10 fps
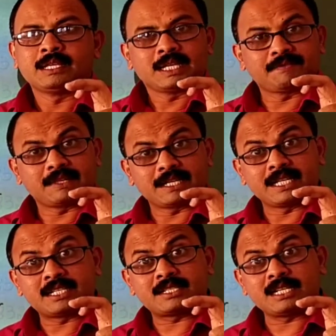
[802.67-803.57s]
If the
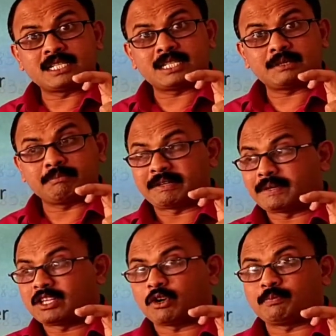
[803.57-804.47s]
distance
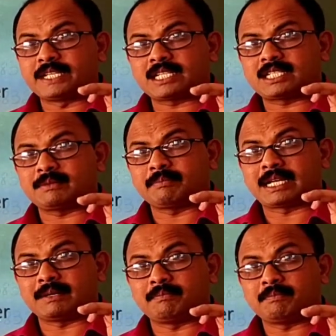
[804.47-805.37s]
between the objects
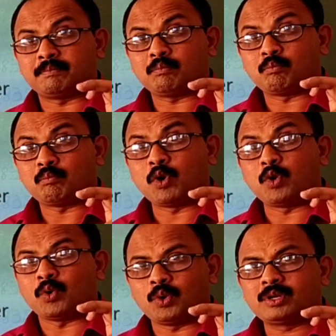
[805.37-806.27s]
become
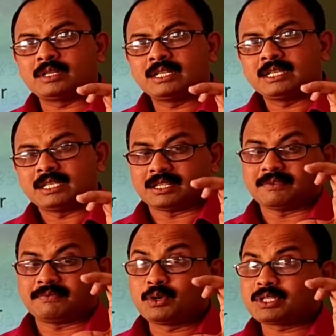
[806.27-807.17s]
more, the
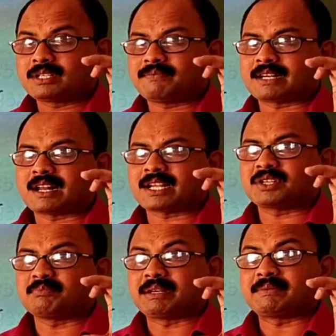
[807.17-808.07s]
force of
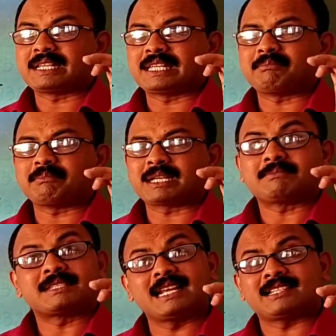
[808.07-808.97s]
attraction between them
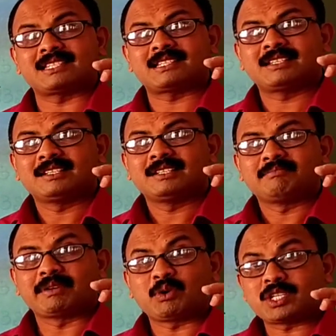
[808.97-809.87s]
becomes less,
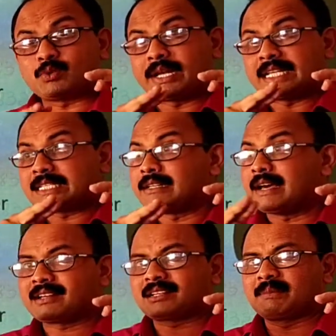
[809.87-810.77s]
because one is
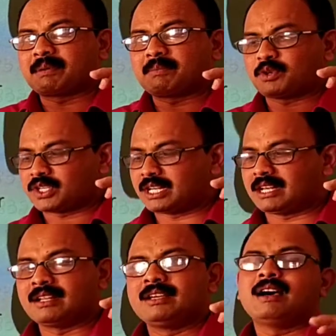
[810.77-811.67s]
directly
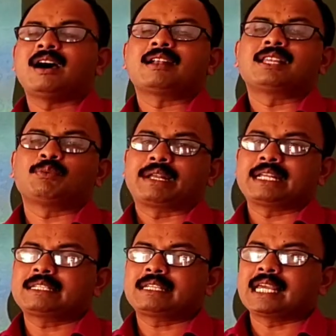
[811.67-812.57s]
proportional, another one
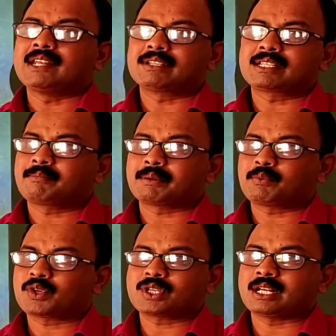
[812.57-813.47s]
is inversely
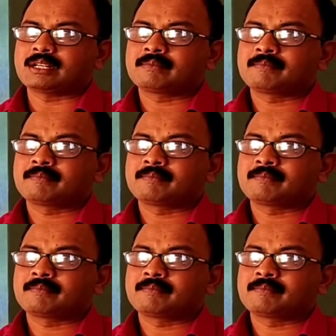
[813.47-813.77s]
proportional.